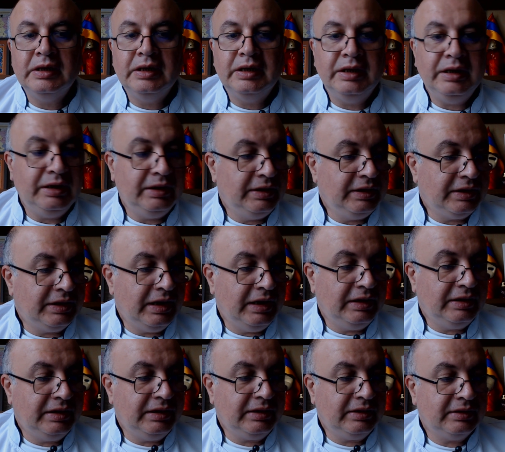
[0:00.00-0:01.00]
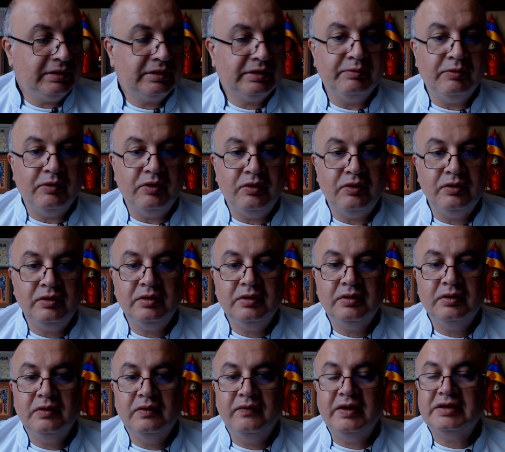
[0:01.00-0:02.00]
indicating small
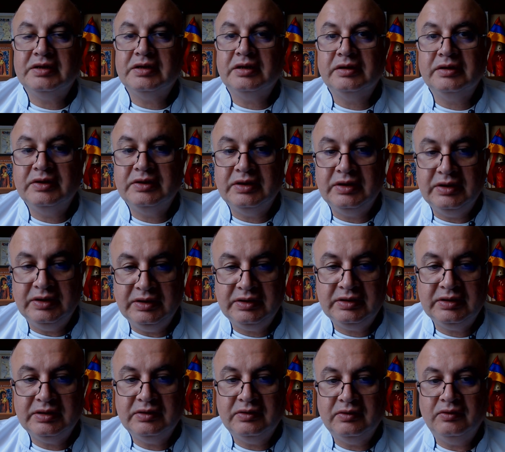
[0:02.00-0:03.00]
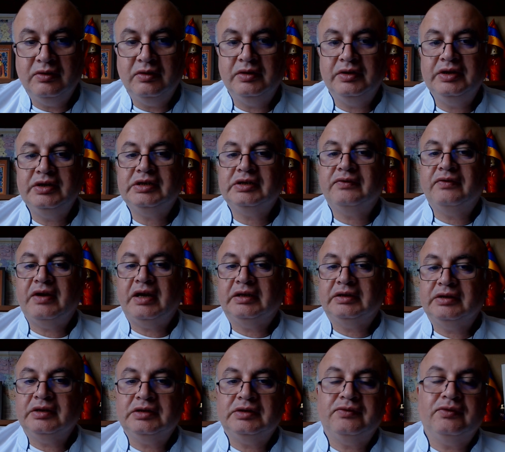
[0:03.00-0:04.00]
vessel disease or risk
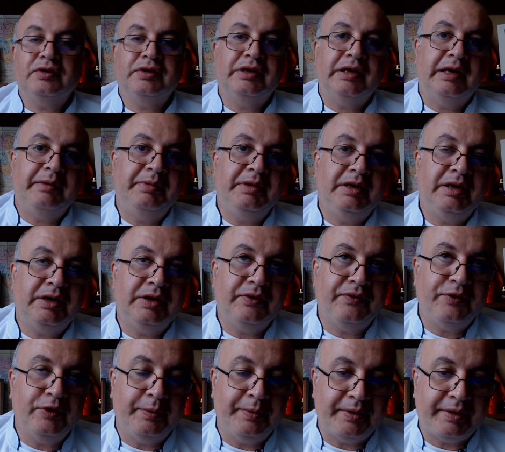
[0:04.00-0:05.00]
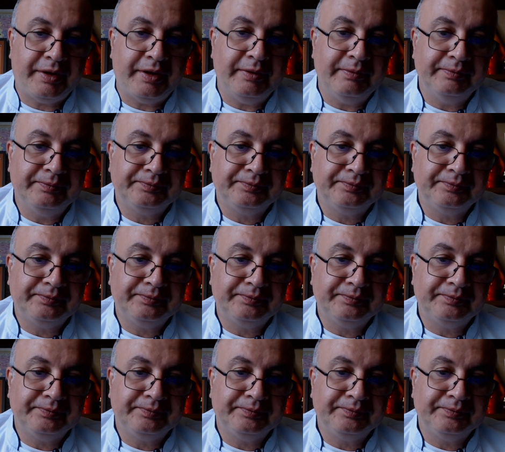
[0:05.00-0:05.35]
factors for diabetic nephropathy.